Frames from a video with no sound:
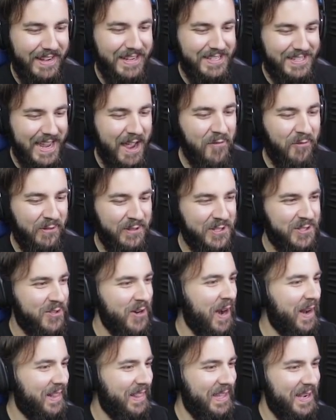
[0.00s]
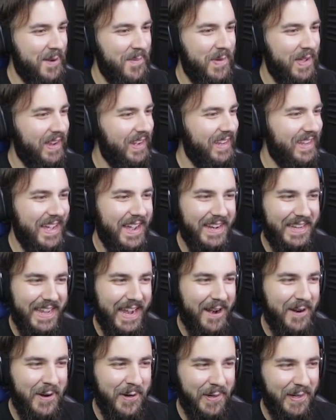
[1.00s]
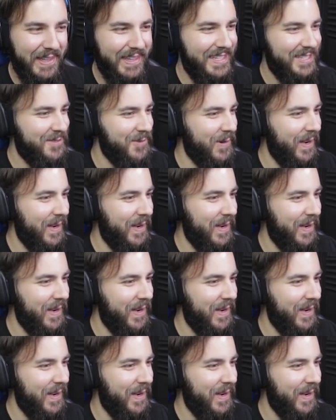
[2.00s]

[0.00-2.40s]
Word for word: He's definitely struggling a bit. He can't carry all of this